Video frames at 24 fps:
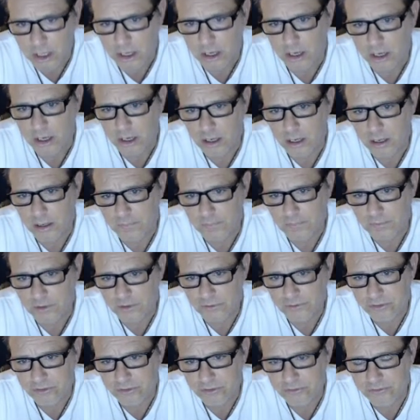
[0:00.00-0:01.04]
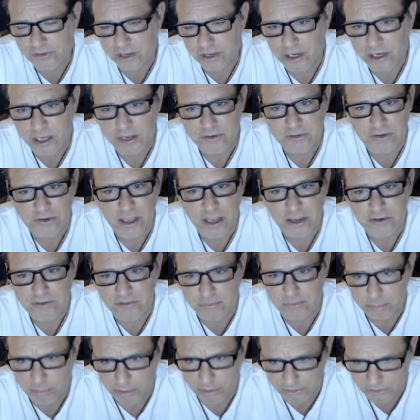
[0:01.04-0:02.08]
Um, this year's state education